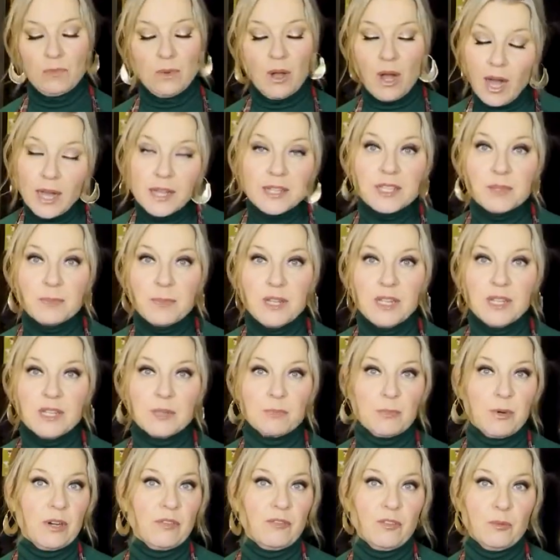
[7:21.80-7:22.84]
high speed is
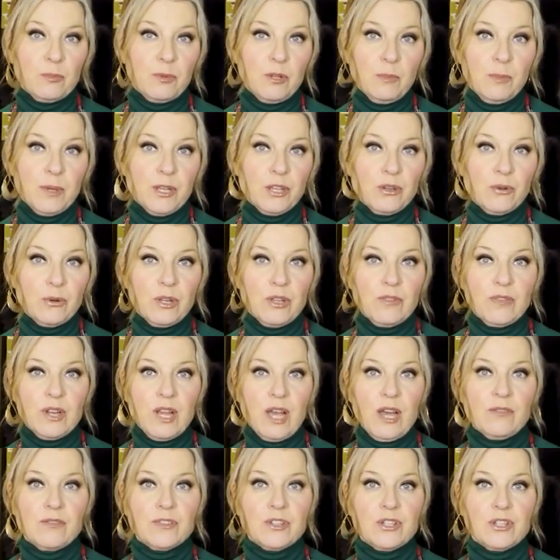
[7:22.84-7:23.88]
preferable, but you don't even
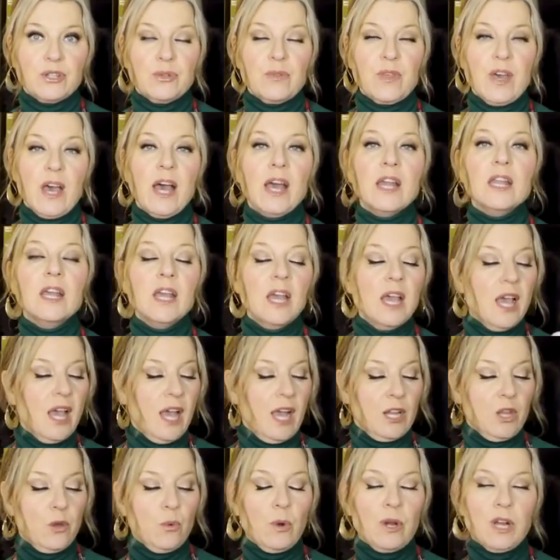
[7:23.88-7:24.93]
have to do that.
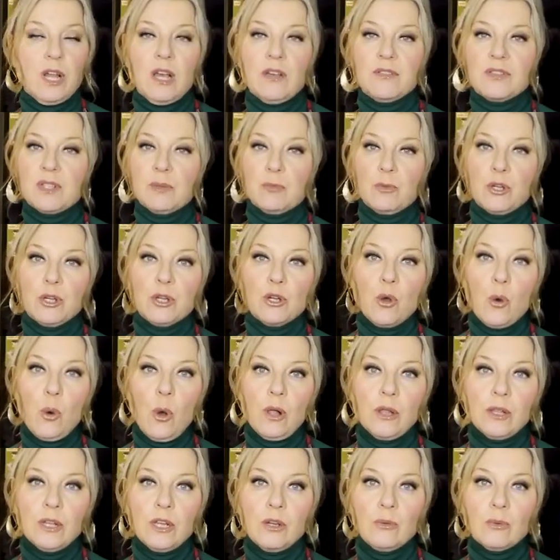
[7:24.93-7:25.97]
And you wanna have some good
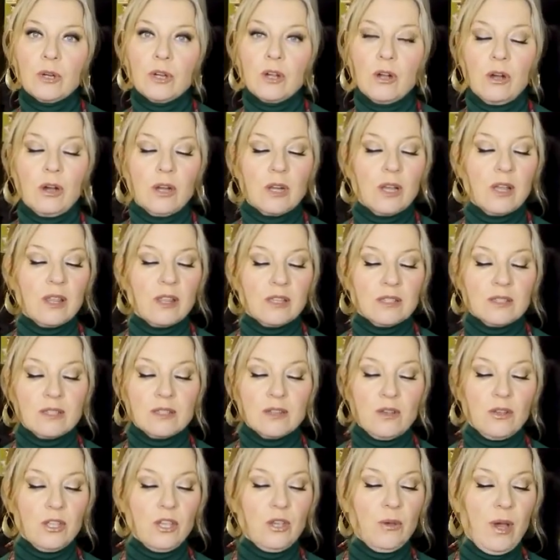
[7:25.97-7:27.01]
quality ricotta, this is
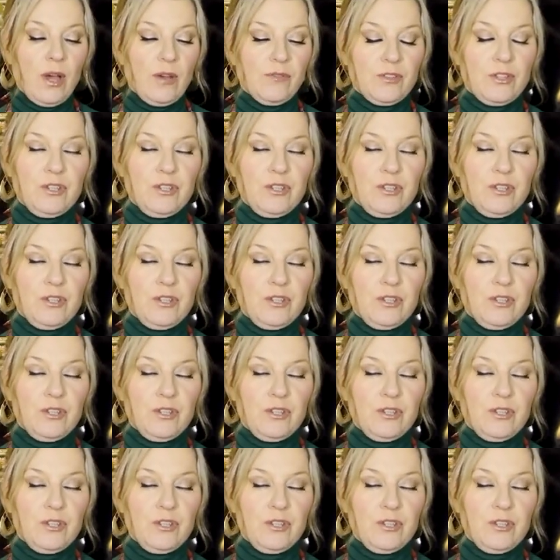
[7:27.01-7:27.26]
all you have to